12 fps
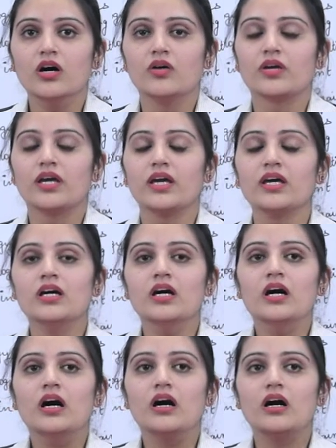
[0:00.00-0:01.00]
Okay,
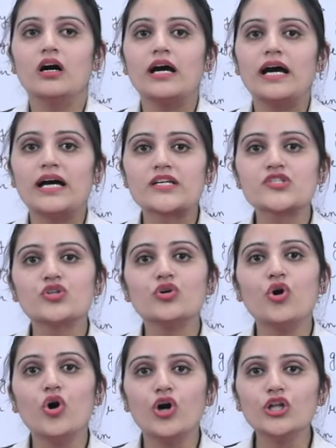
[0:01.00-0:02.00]
as
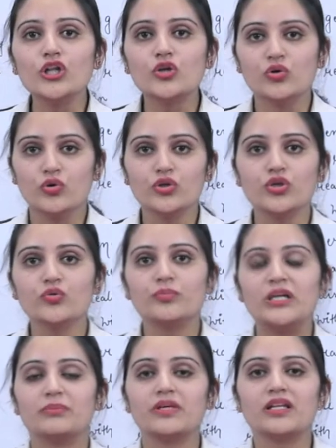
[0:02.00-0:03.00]
you all know, you
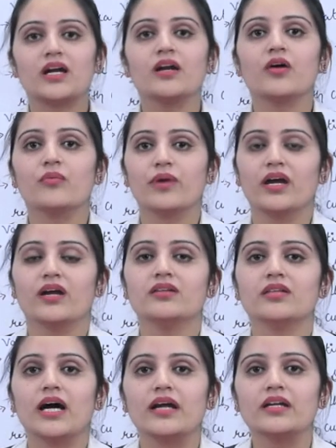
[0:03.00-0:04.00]
people are
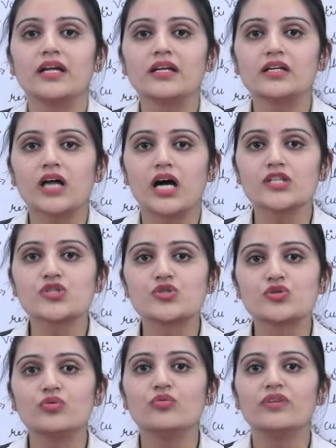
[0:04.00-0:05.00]
aware that in task
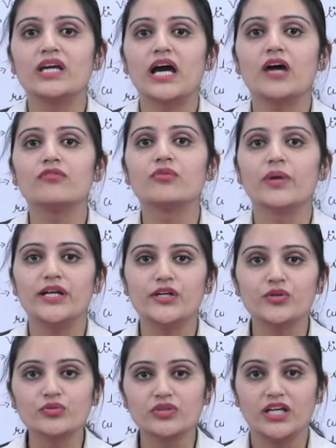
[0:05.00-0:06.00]
2 we have
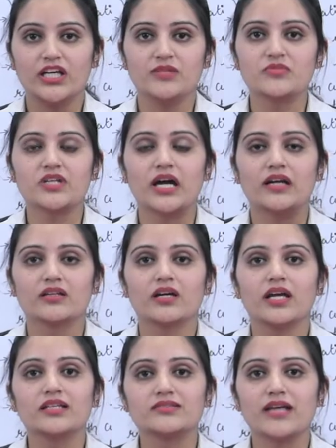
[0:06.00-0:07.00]
22 themes and
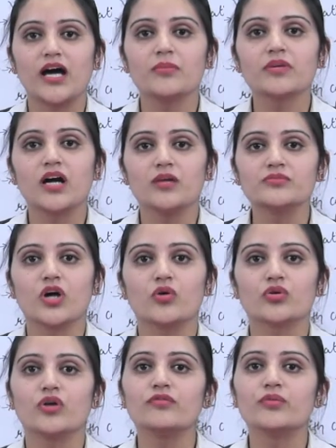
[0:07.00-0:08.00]
the exam comes
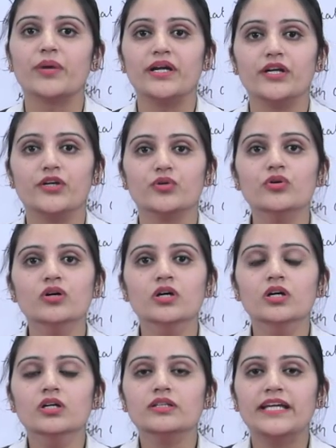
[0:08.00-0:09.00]
out of 22
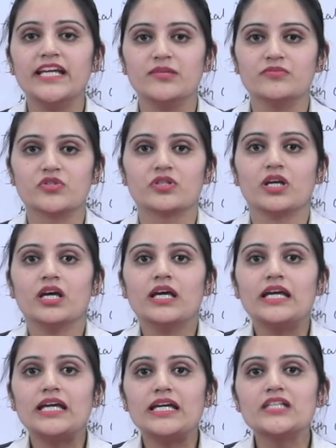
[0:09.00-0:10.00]
themes.
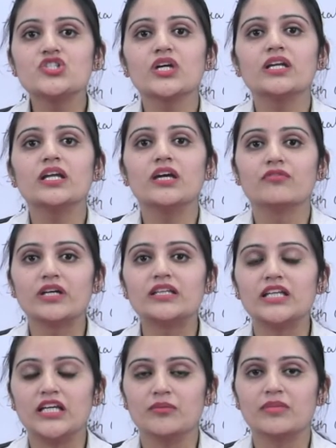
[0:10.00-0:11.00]
Each and every
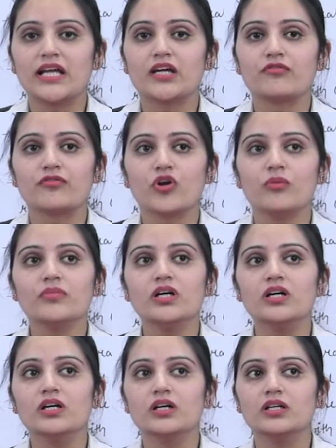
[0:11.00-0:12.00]
theme, like from
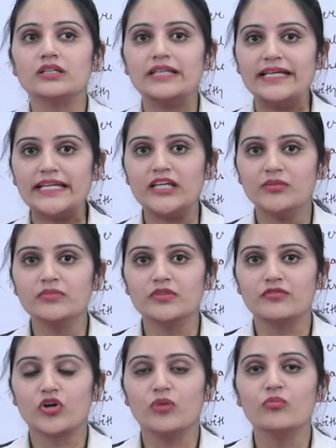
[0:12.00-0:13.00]

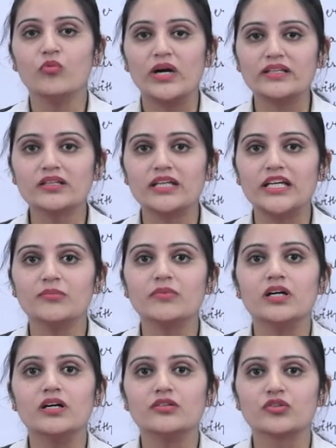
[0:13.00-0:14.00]
one theme,
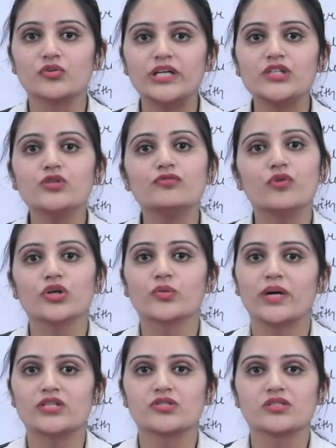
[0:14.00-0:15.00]
3 to 4
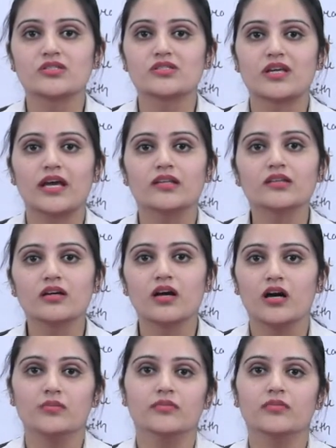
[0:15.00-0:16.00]
questions can
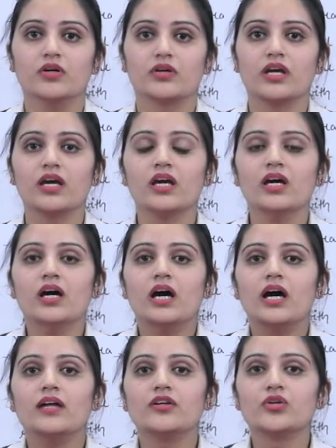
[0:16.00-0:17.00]
come. Okay,
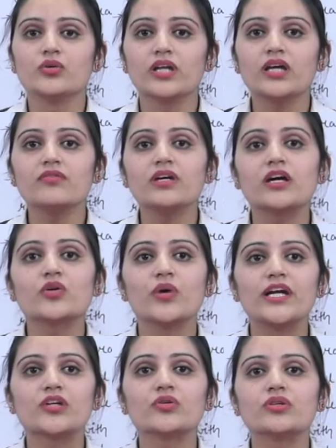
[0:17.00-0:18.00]
and today we are
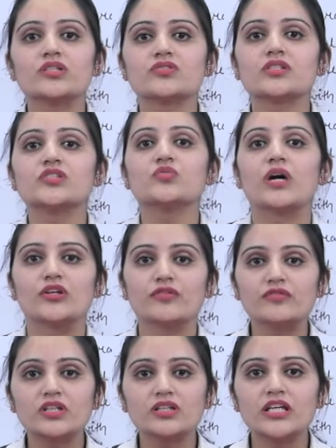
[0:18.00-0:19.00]
going to discuss one
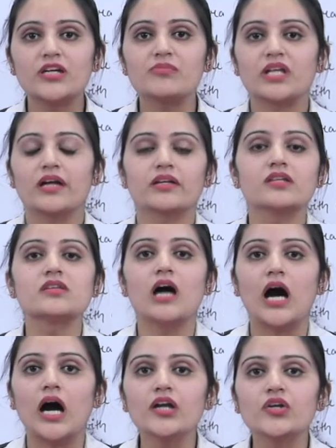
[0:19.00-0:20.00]
of the theme, that is
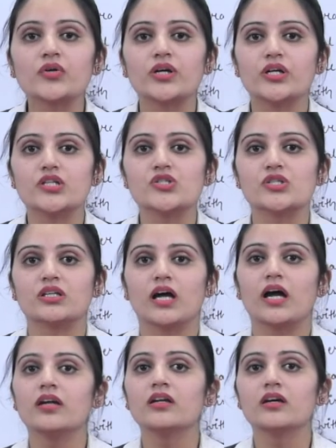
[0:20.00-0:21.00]
art, tradition
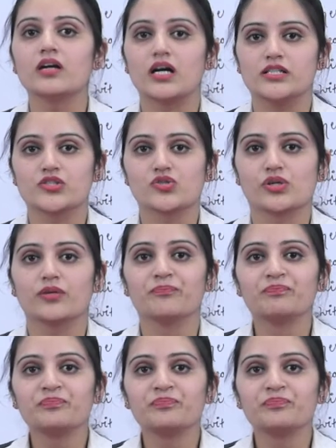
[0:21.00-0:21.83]
and culture.